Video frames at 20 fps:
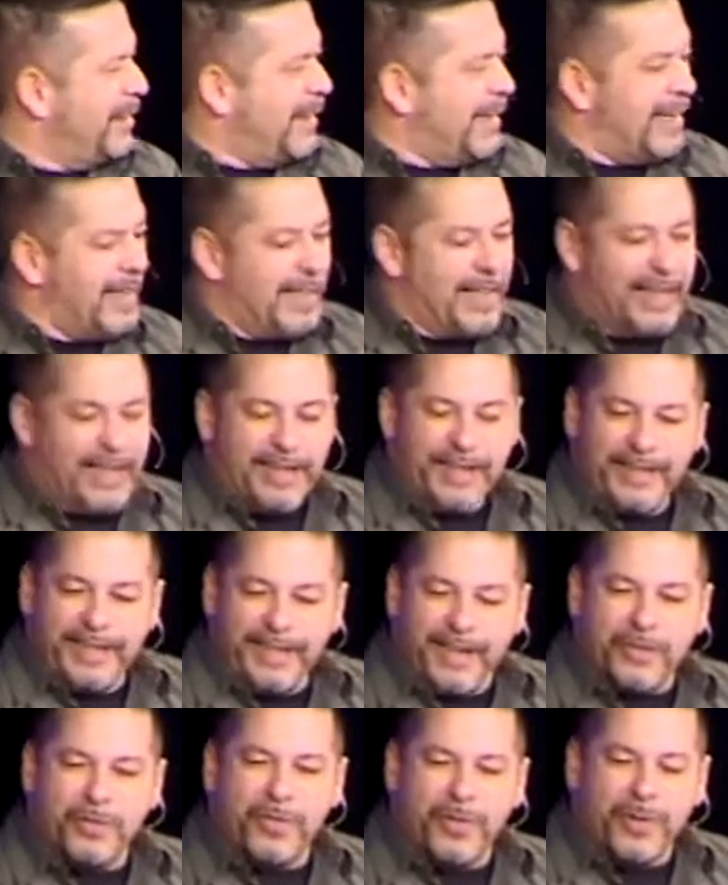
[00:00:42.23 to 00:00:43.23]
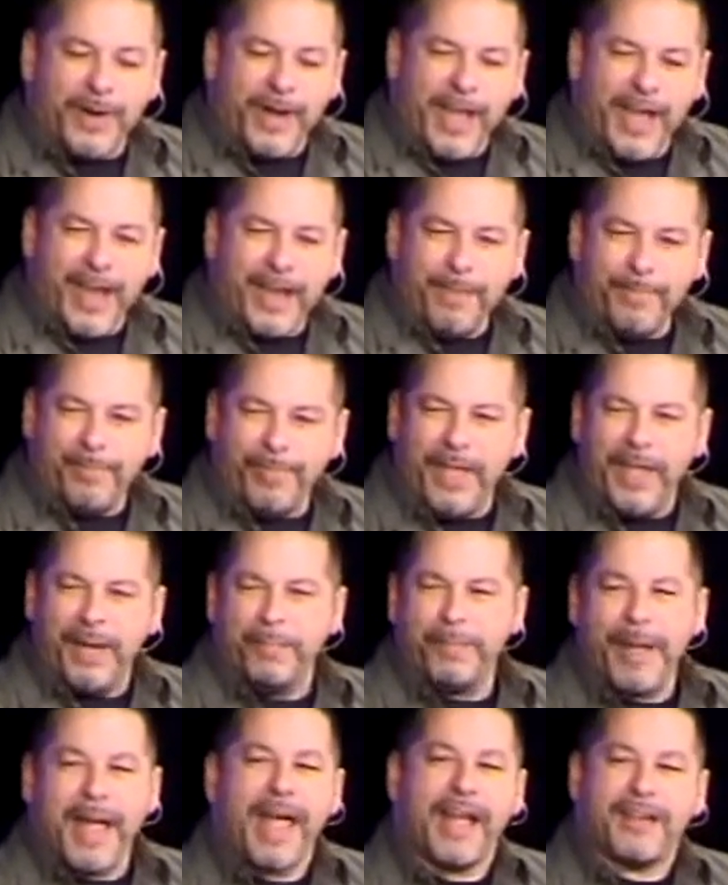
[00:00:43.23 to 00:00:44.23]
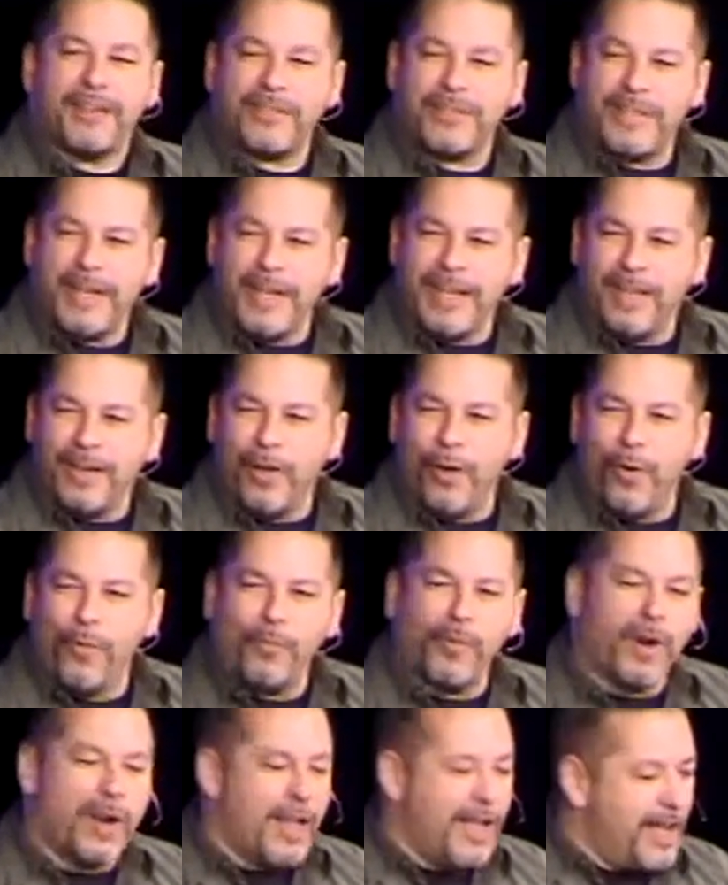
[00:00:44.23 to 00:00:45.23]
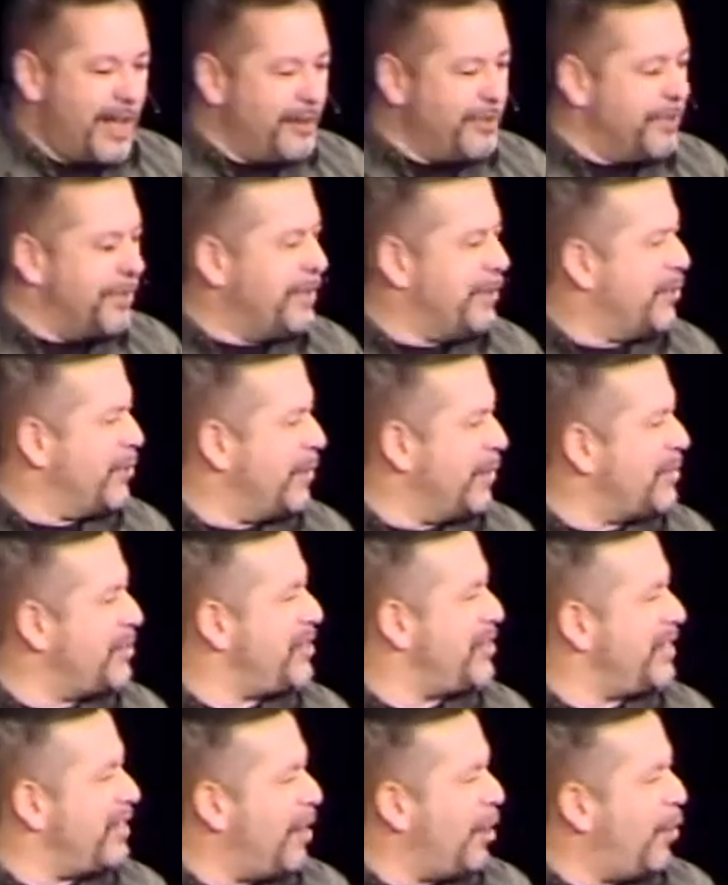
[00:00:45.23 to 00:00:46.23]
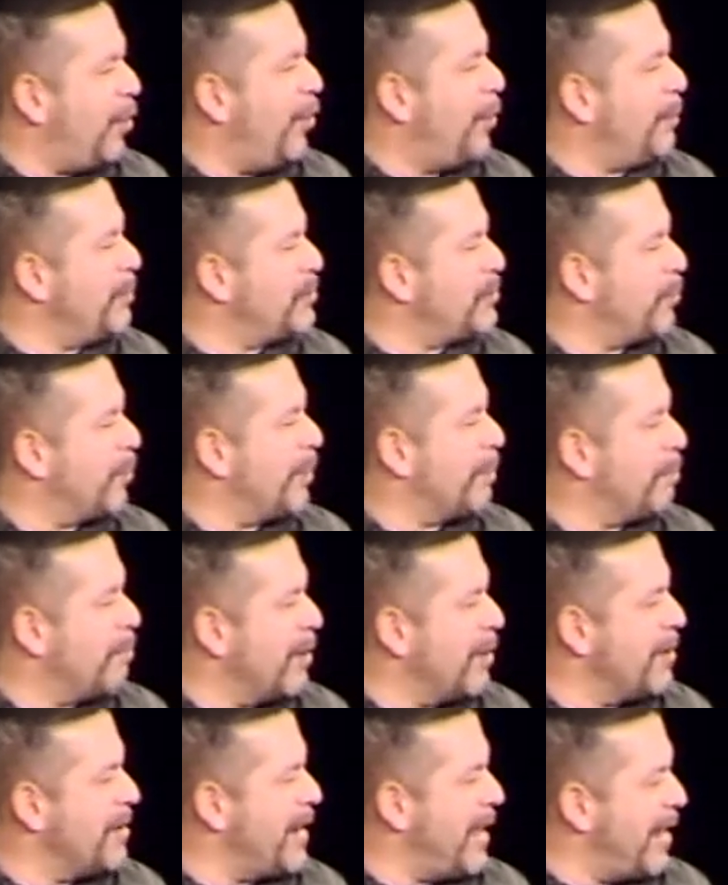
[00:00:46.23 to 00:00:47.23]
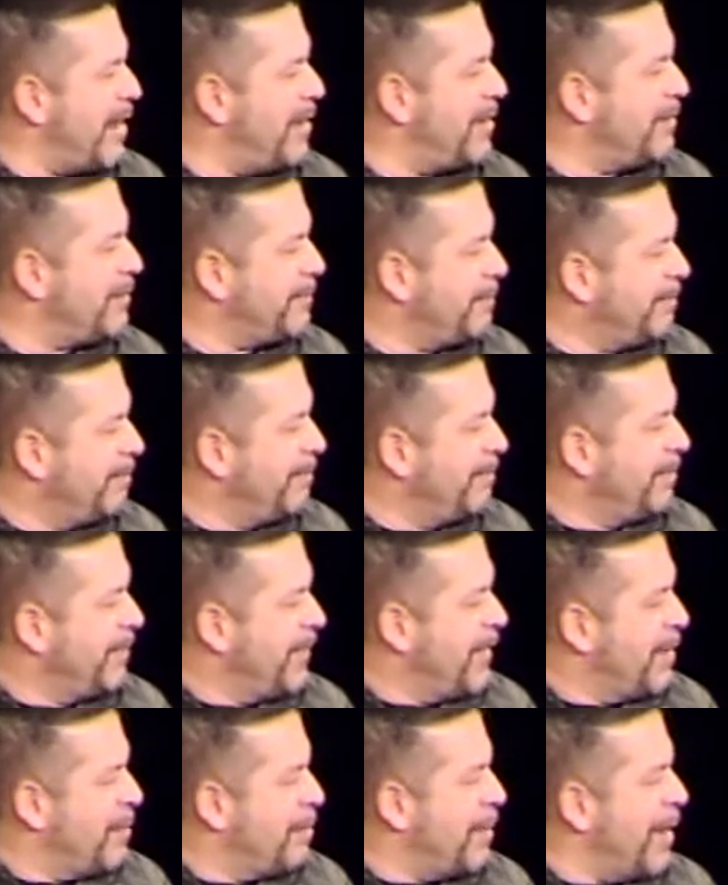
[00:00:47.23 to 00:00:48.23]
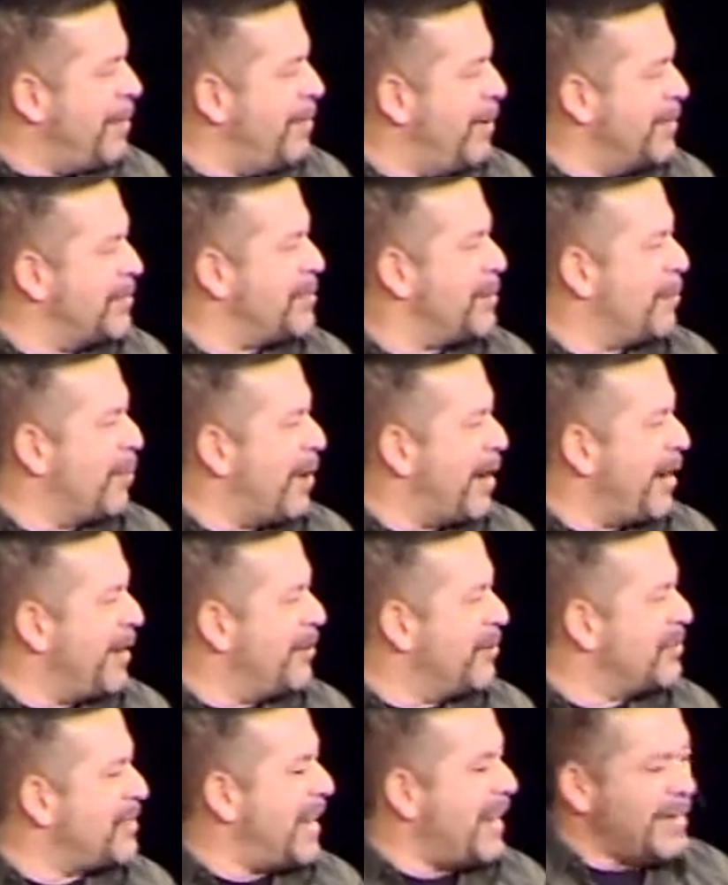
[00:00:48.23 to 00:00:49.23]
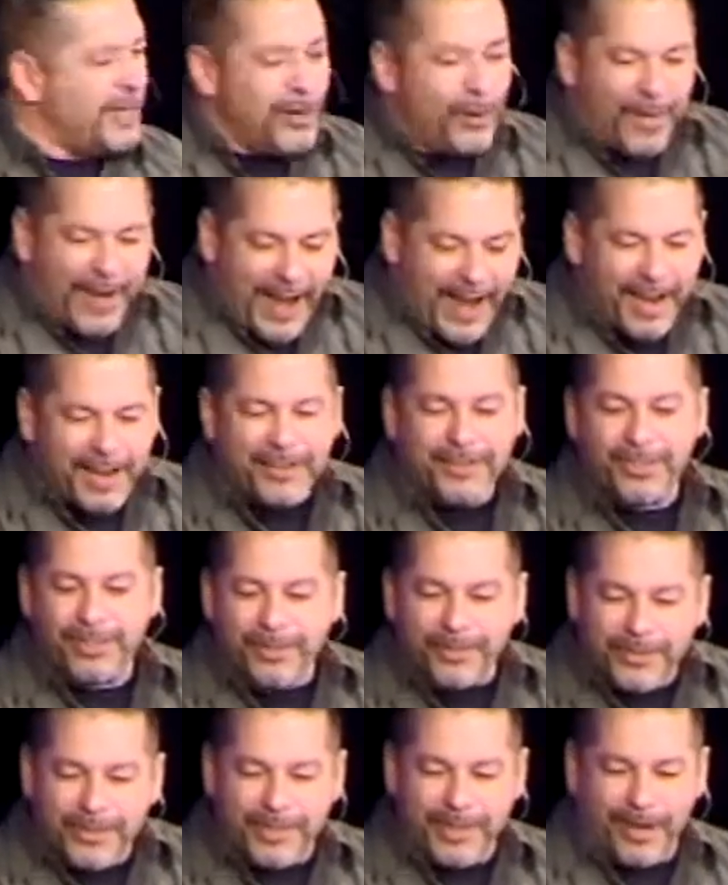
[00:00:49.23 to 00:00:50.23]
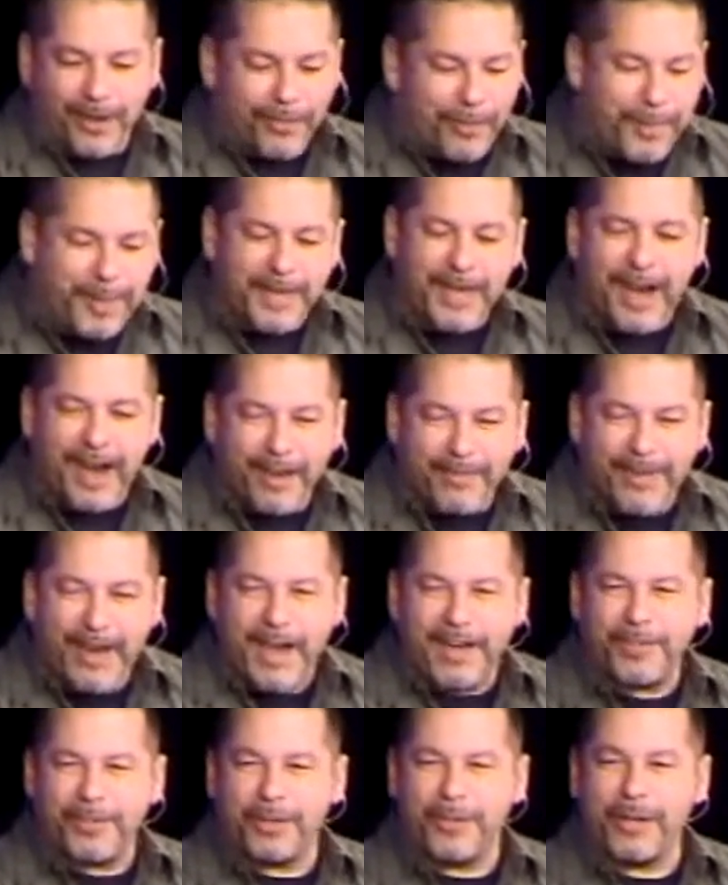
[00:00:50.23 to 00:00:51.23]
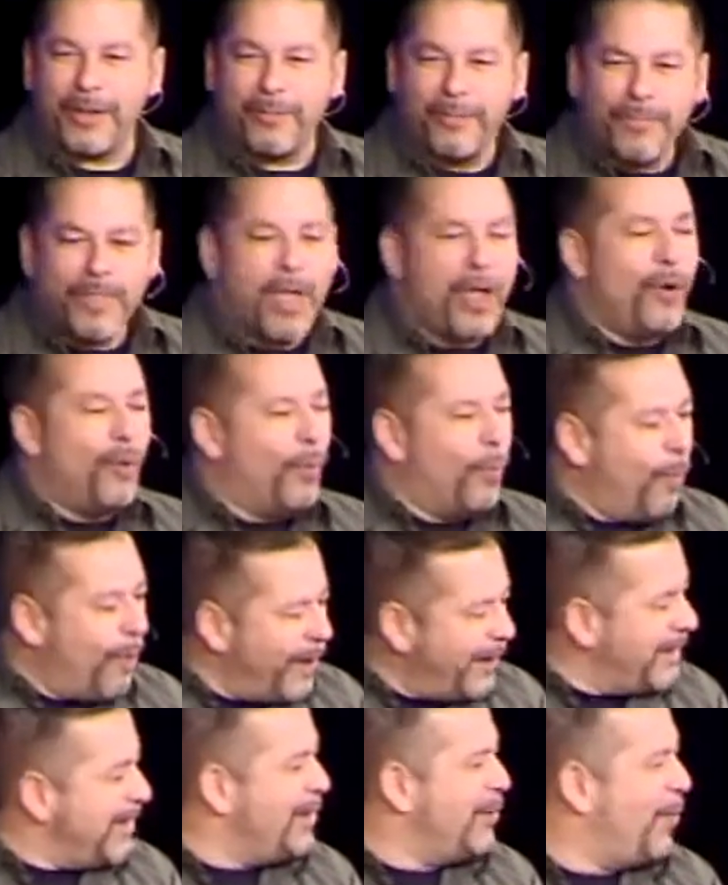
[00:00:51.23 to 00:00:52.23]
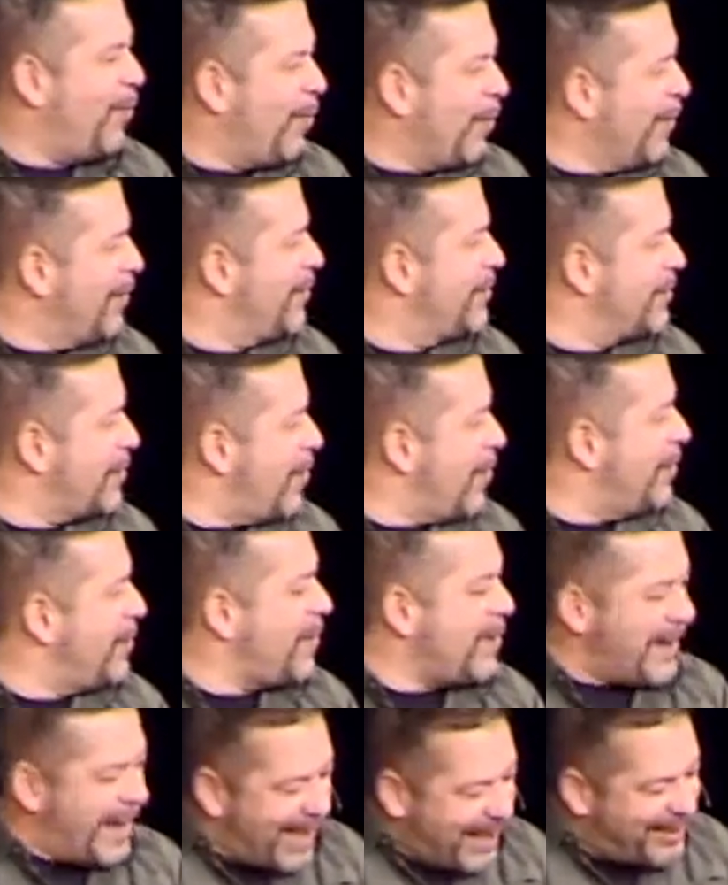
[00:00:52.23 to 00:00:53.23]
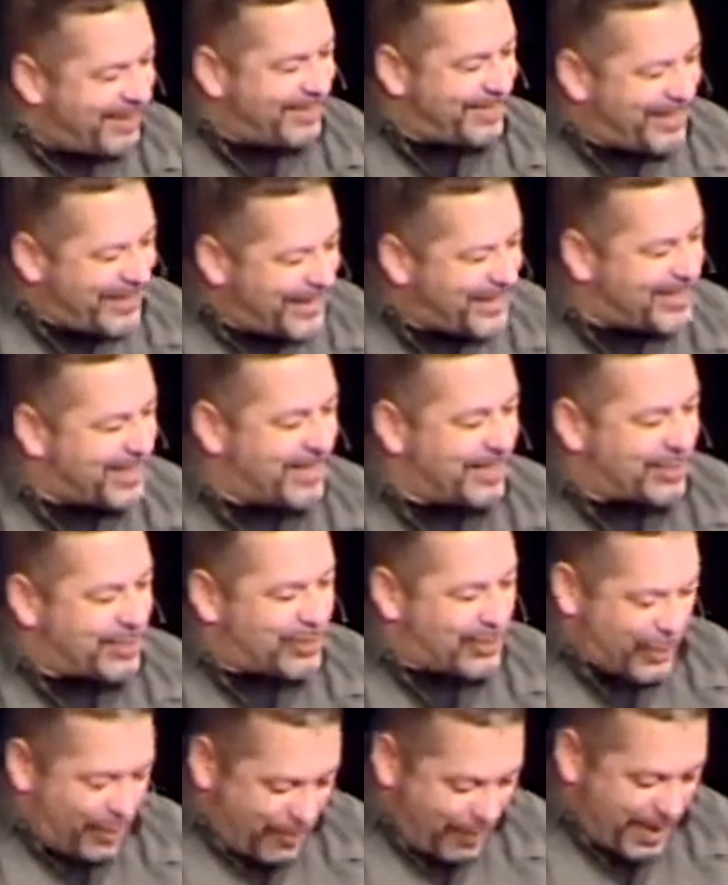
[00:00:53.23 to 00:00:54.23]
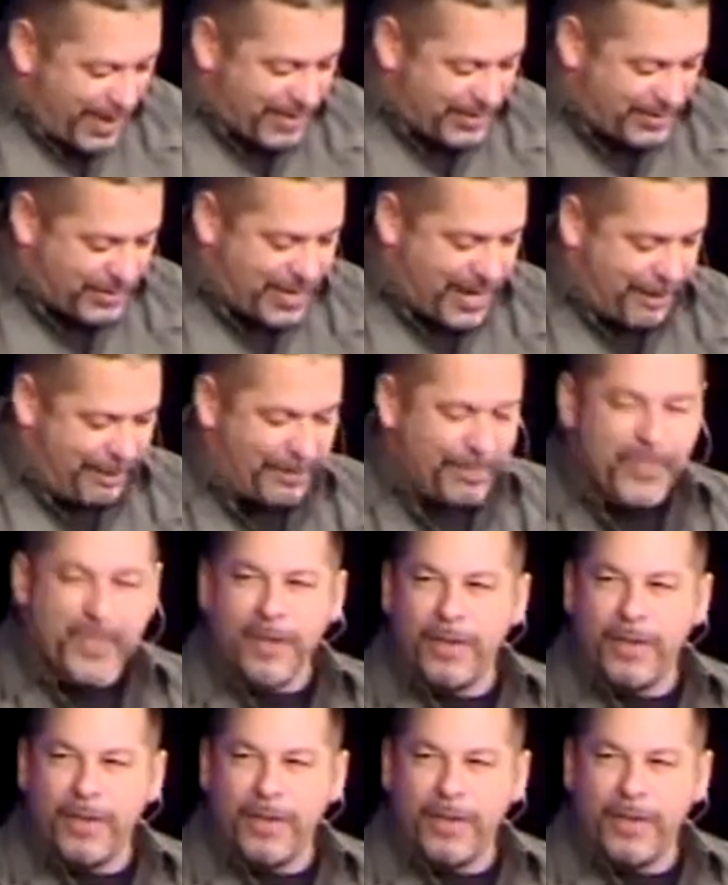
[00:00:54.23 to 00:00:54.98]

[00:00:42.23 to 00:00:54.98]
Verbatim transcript: Uh, yesterday in Pakistan, over 100 Christian homes were burned down by Muslim rioters. And you ask yourself, I mean, you have to ask yourself, what in the world is going on? How did things get so messed up?